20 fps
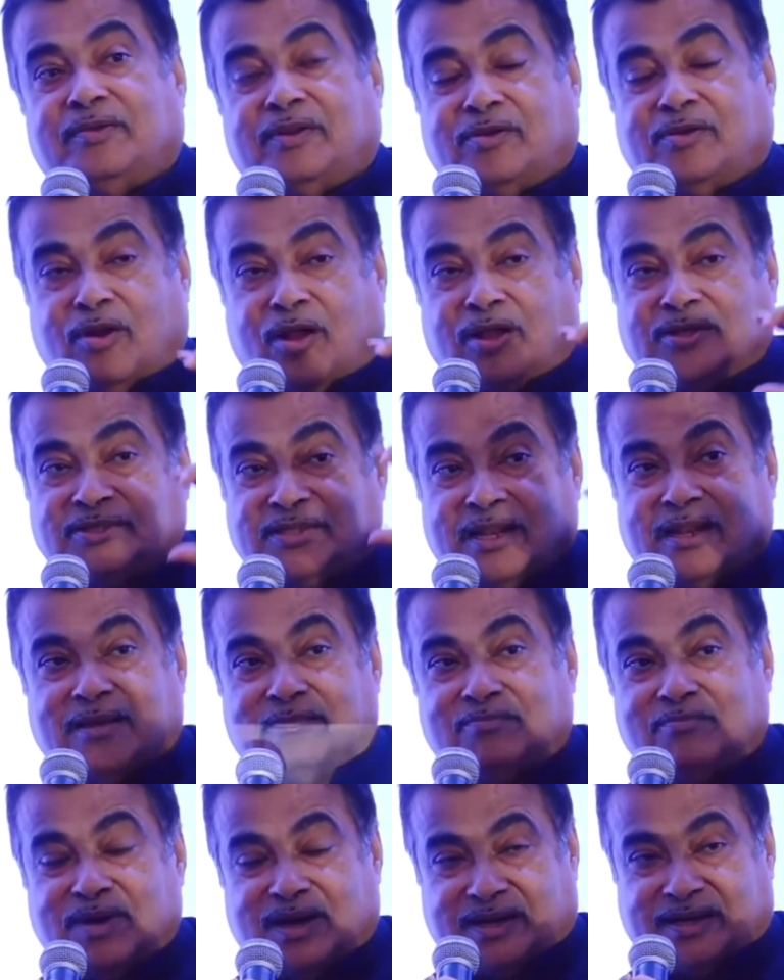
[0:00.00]
you will cross the
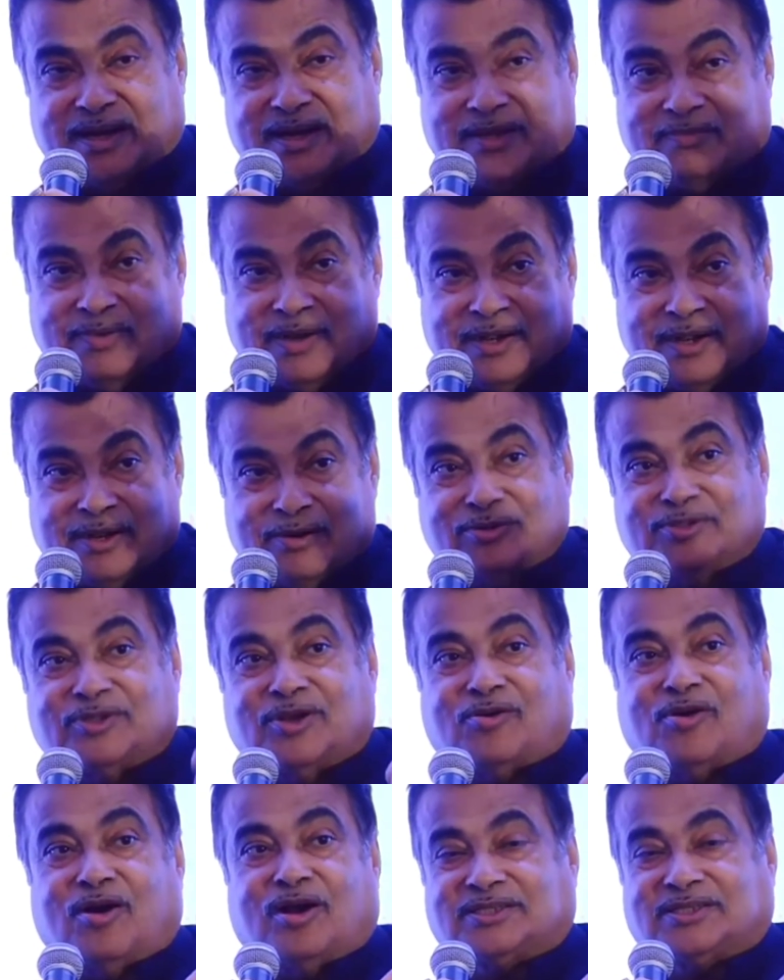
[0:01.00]
number, it will
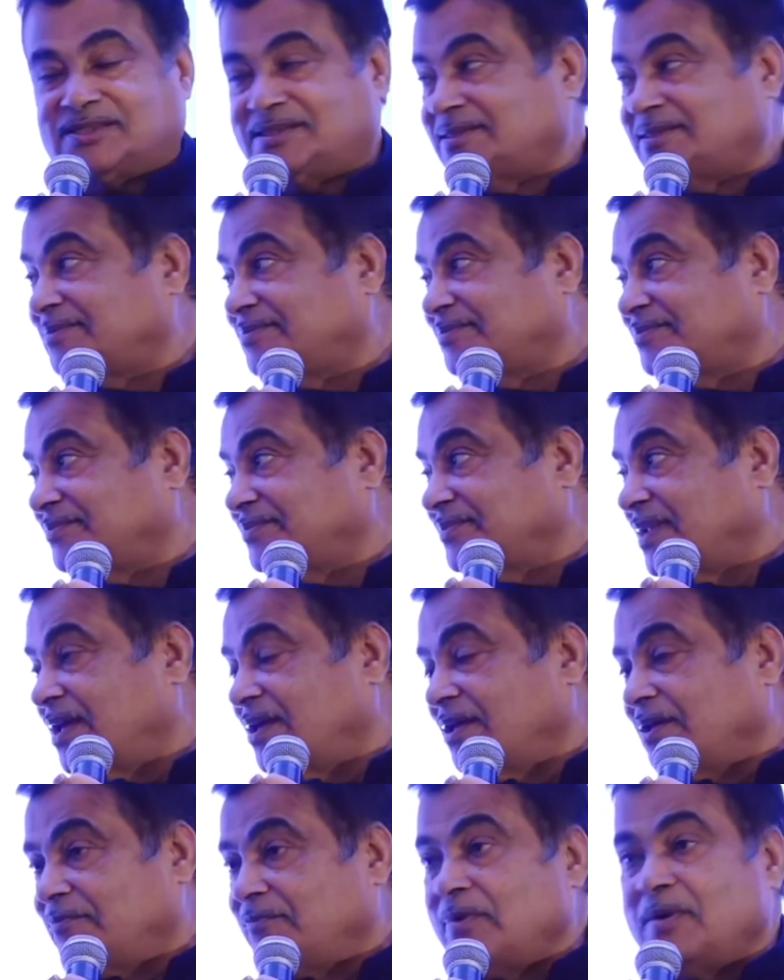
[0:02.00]
reduce the cost.
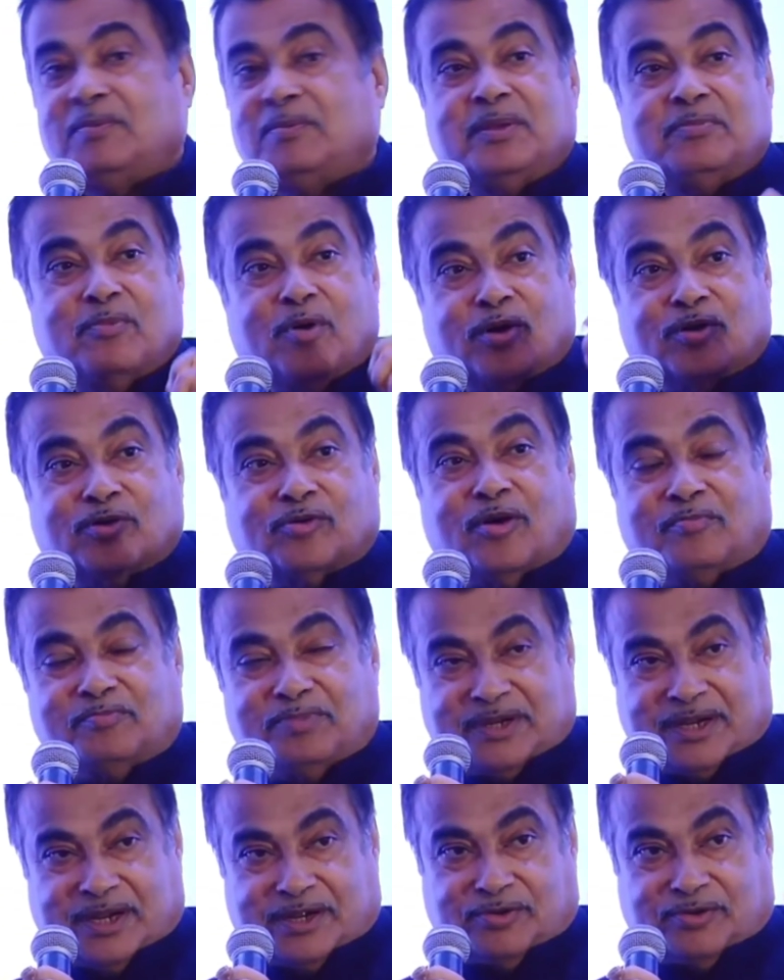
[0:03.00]
We will be more
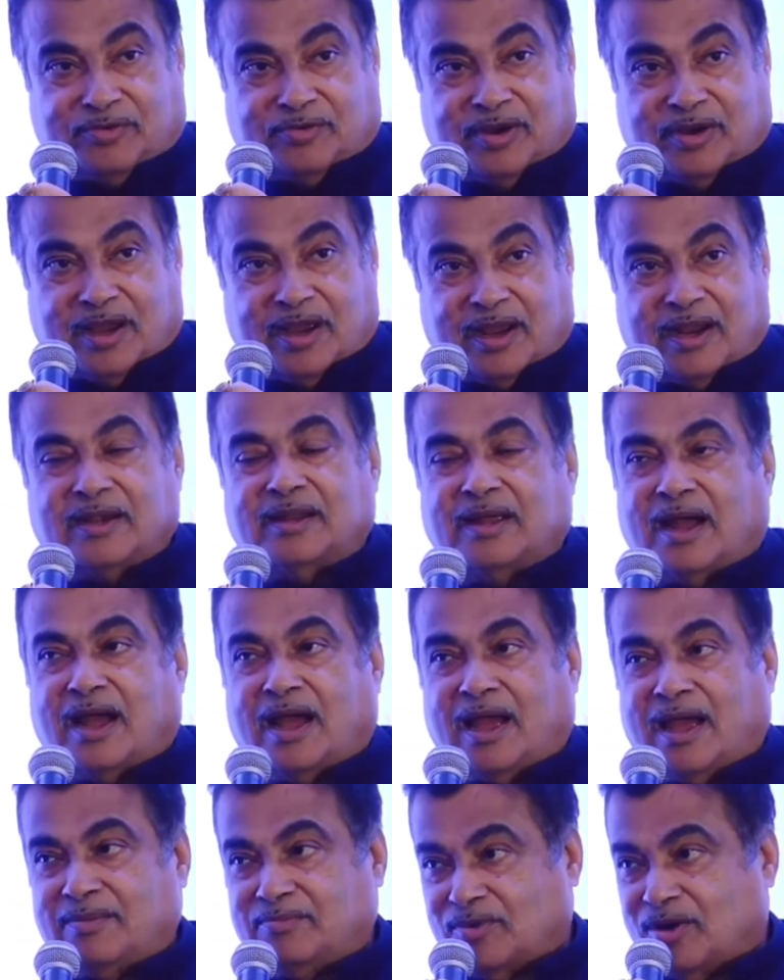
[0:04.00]
competitive. And
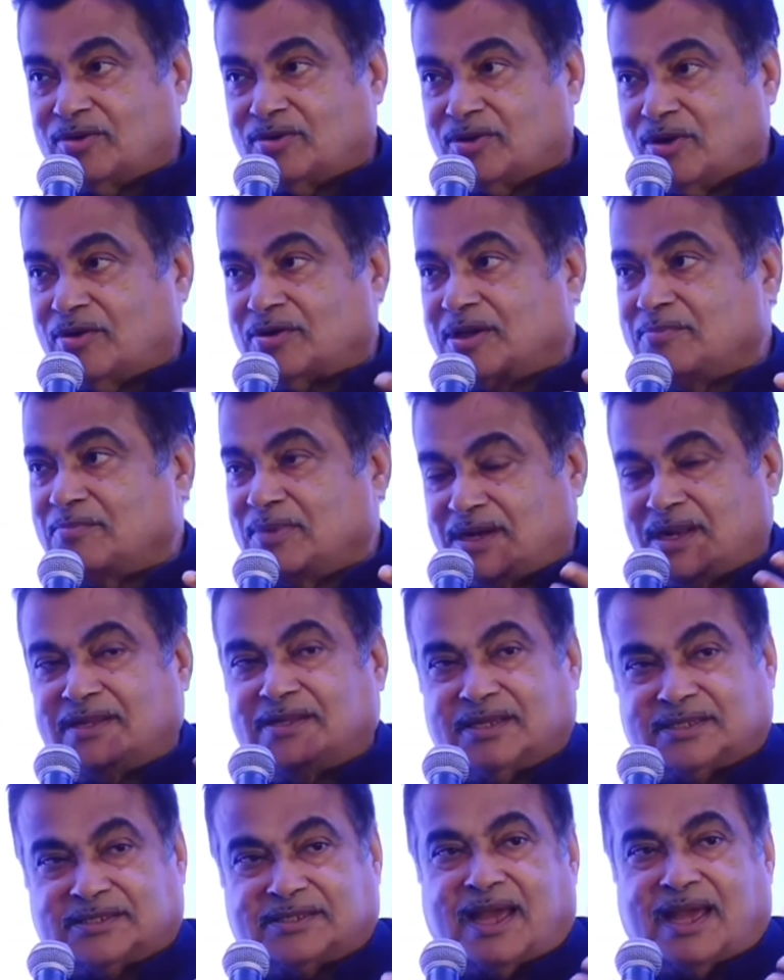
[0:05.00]
I'm not talking, but
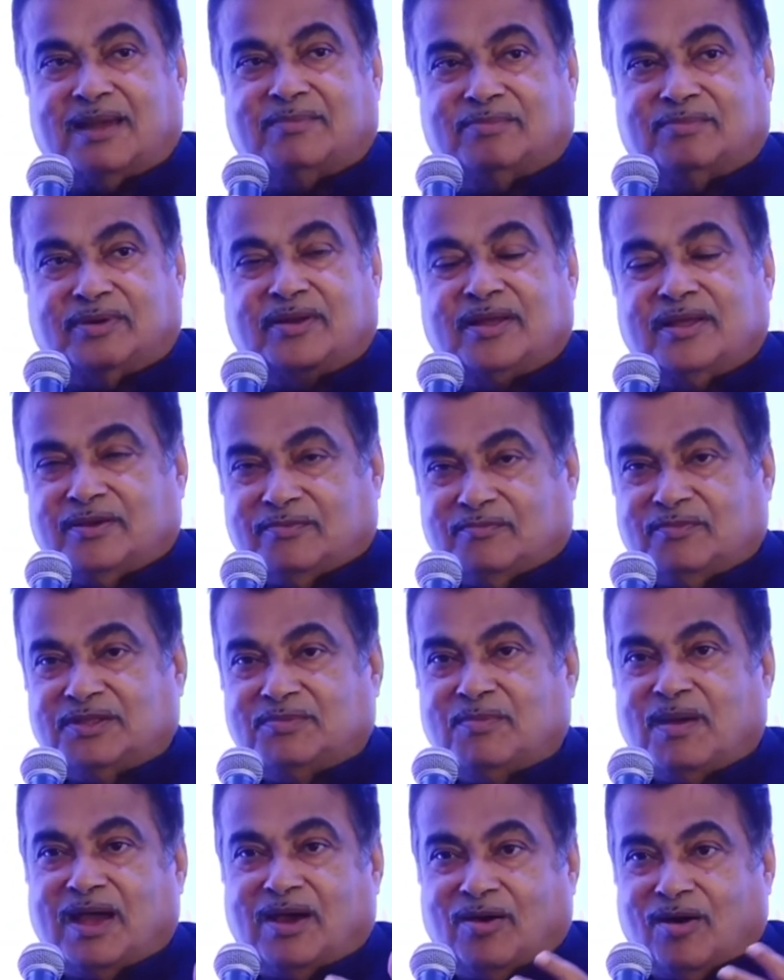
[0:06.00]
I'm
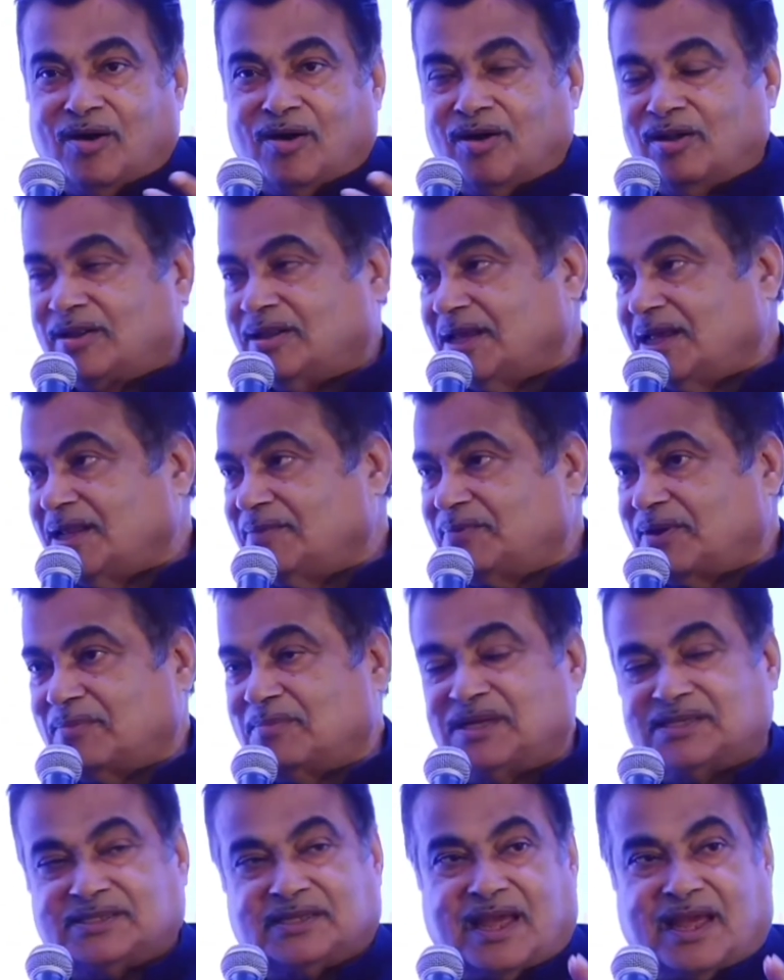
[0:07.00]
with my all
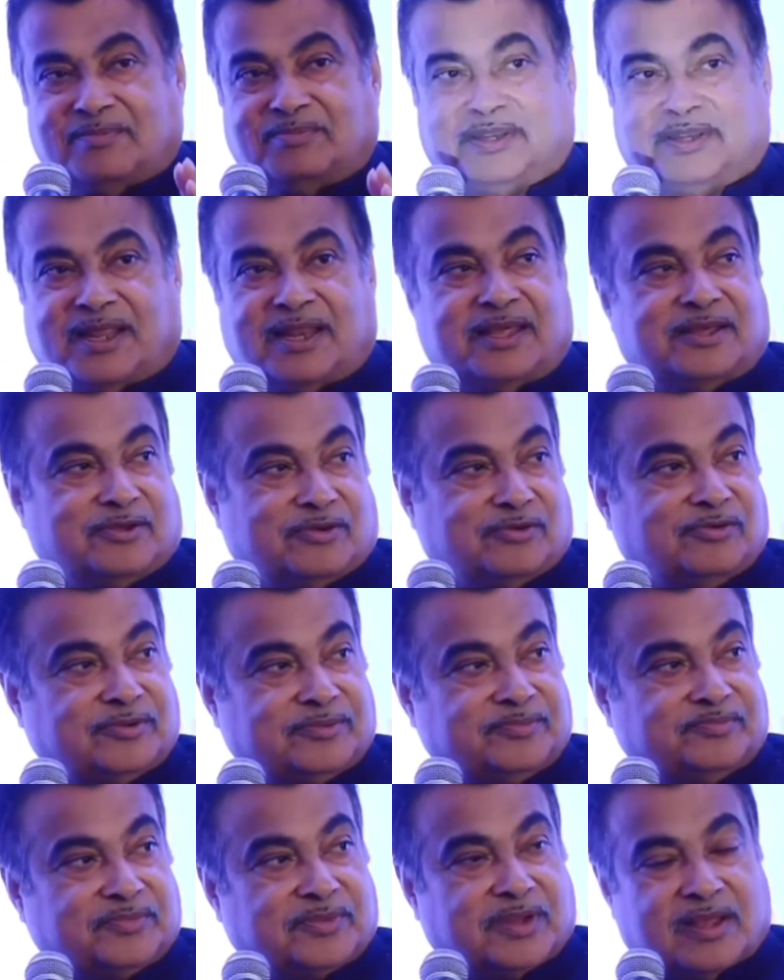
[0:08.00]
information, I'm telling
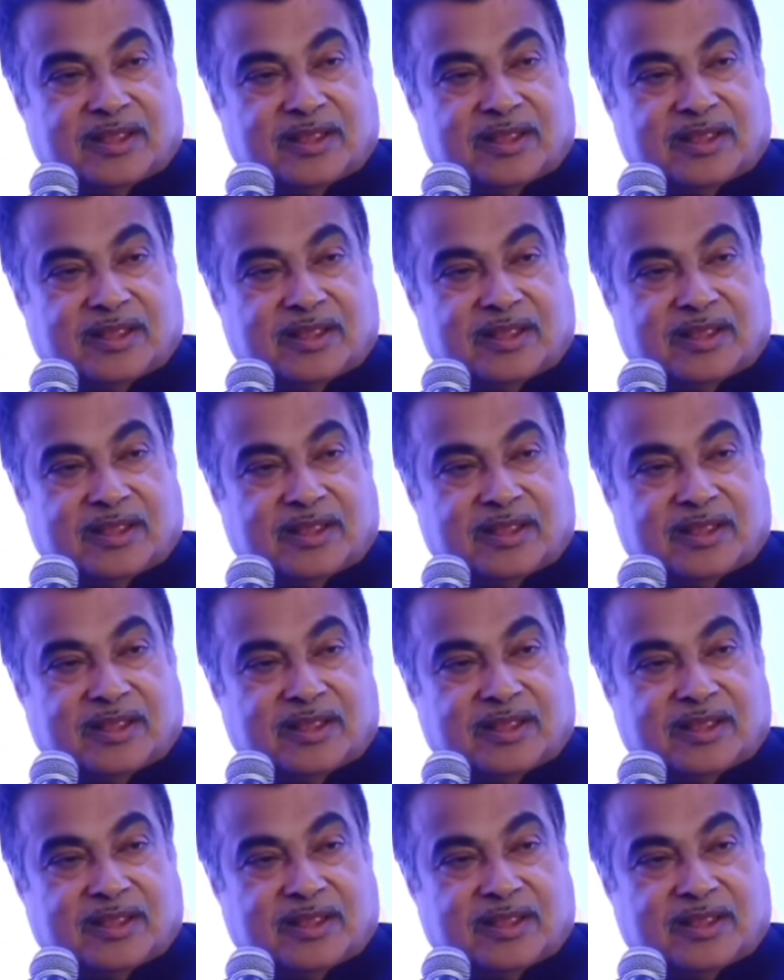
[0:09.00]
you.